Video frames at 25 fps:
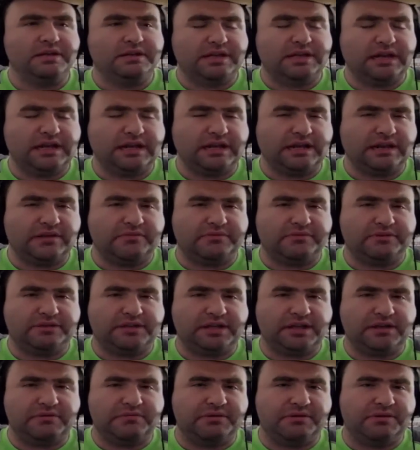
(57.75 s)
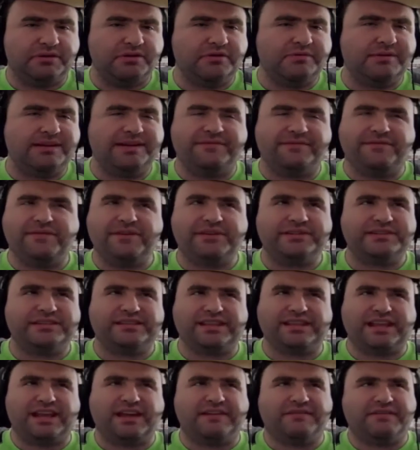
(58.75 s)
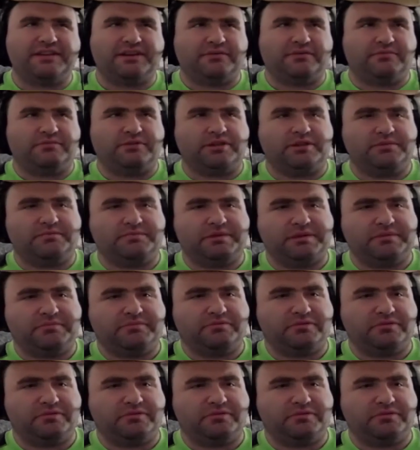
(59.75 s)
thinking that it was King, but no, it feels like they have like a really big